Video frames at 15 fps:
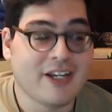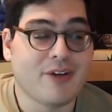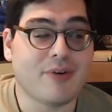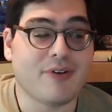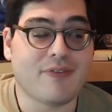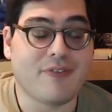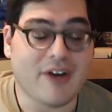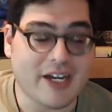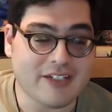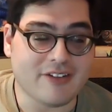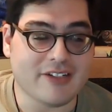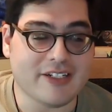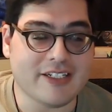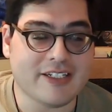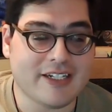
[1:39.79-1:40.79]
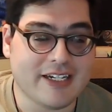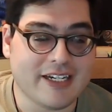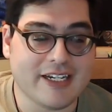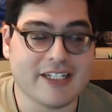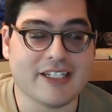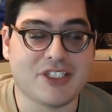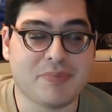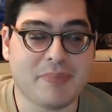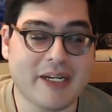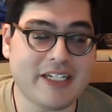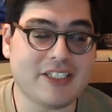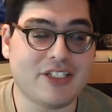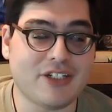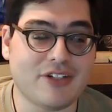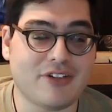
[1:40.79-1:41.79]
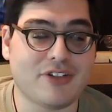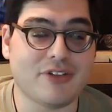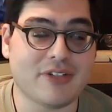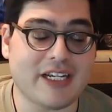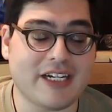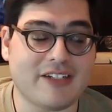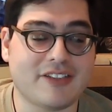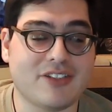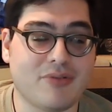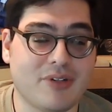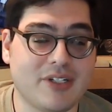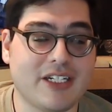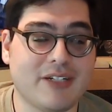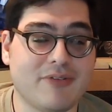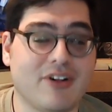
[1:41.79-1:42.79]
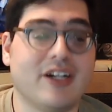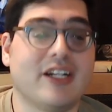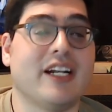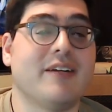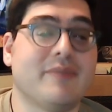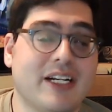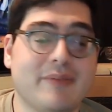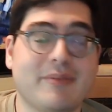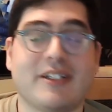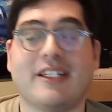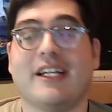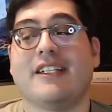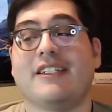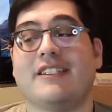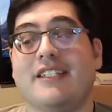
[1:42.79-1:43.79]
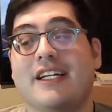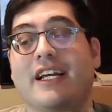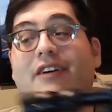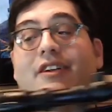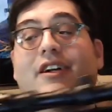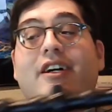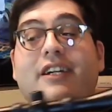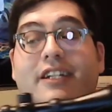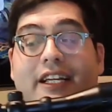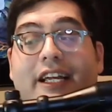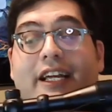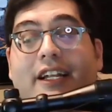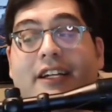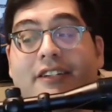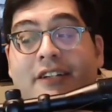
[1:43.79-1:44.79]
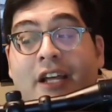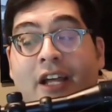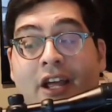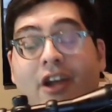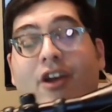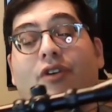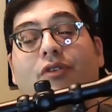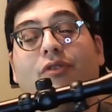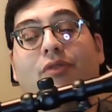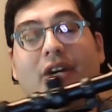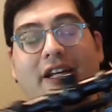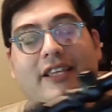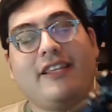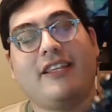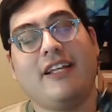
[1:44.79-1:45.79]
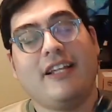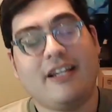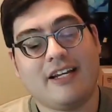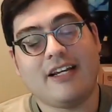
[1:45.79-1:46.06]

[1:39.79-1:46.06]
Well, finally, in the space year 2021, I've been able to take this thing out again with